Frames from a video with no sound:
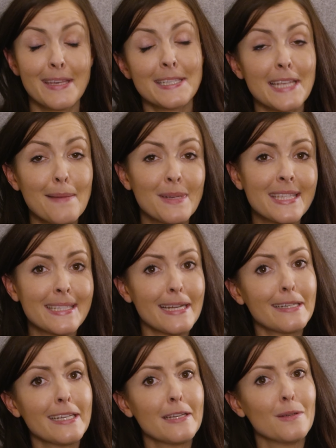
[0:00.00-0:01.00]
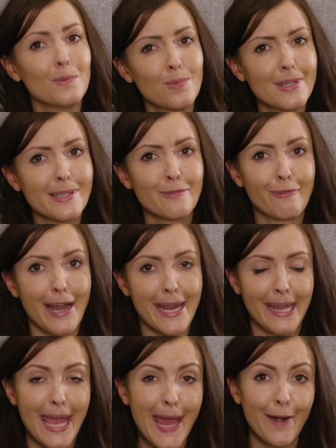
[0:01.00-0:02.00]
The salmon study was a
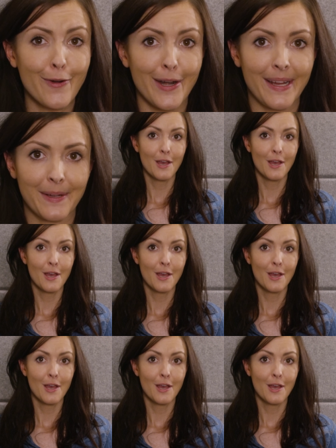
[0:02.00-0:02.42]
red herring.